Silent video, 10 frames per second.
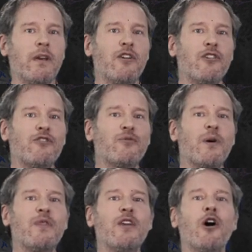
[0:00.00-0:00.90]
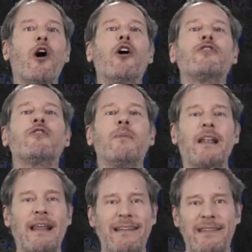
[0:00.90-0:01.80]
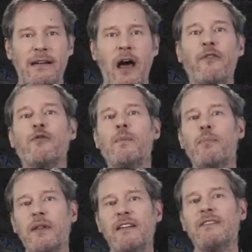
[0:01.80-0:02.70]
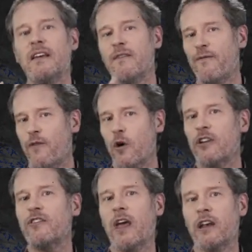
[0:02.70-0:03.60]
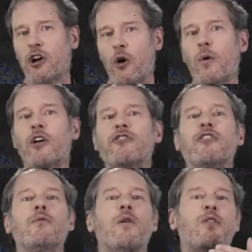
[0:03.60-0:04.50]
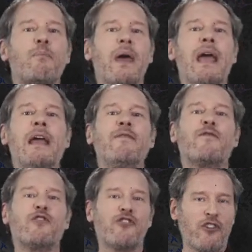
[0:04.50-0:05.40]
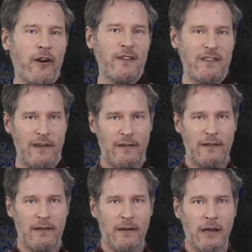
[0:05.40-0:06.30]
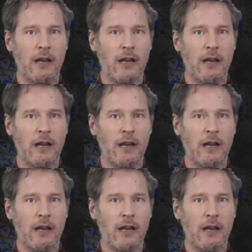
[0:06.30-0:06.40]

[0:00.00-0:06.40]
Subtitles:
readers with the ultimate lesson of replacing force and coercion with pay for services.